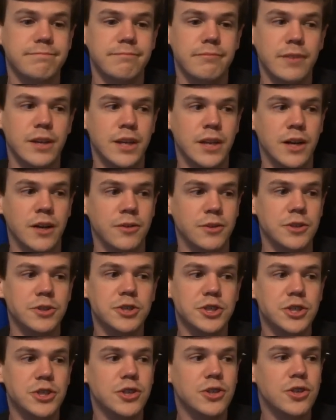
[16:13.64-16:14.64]
you know,
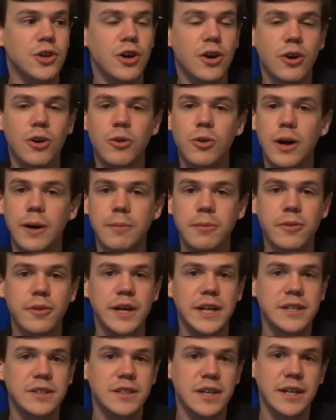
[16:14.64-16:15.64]
there's no
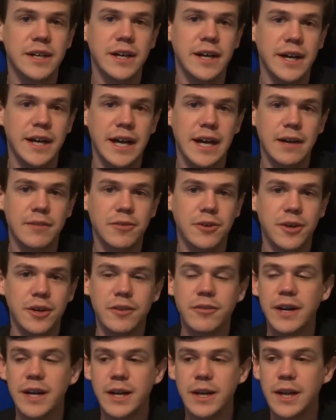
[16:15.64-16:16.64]
upgrades I, I have on it
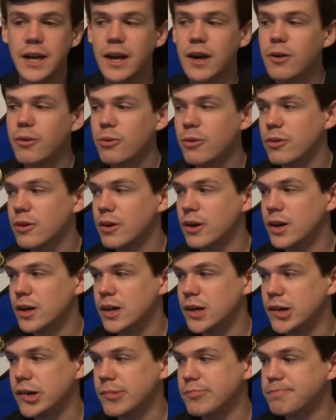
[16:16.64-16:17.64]
right now.
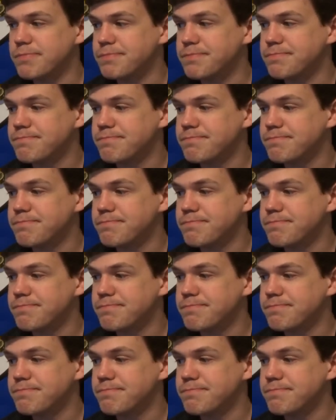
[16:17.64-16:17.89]
Um,